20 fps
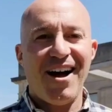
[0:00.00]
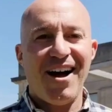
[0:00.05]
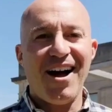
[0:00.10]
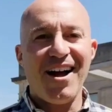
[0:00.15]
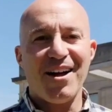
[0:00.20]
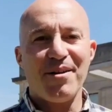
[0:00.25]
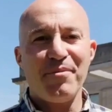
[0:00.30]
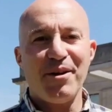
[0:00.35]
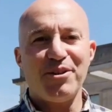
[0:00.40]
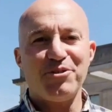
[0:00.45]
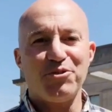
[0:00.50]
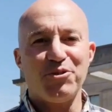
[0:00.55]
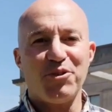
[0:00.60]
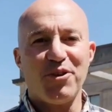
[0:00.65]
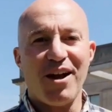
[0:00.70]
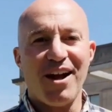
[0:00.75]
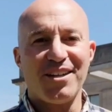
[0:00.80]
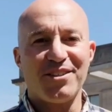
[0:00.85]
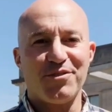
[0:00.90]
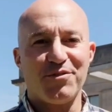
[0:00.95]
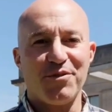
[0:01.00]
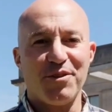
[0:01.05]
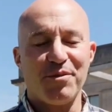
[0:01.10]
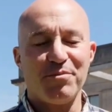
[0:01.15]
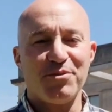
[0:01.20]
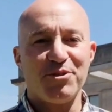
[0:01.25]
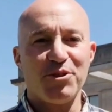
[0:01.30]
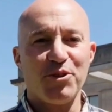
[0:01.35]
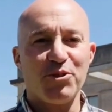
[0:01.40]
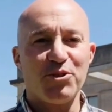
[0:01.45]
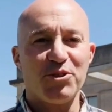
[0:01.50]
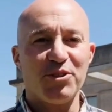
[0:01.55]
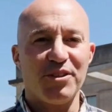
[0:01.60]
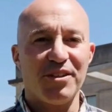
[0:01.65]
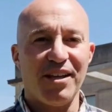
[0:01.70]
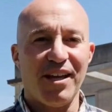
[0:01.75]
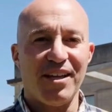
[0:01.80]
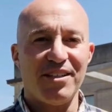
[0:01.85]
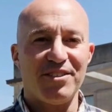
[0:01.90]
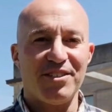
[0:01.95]
Hi, I'm Andrew Kratz from Social
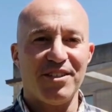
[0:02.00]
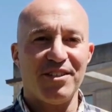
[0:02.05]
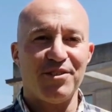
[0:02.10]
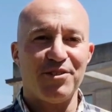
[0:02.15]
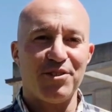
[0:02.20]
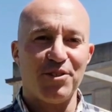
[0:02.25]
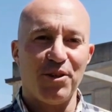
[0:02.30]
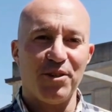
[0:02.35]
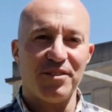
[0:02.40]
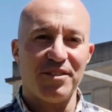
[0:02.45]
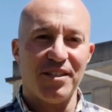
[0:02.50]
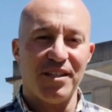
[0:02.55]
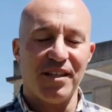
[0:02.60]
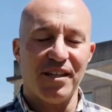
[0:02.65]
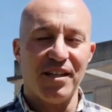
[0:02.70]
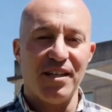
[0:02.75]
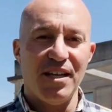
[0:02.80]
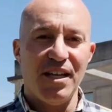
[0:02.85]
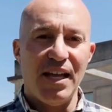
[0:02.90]
Edge Consulting,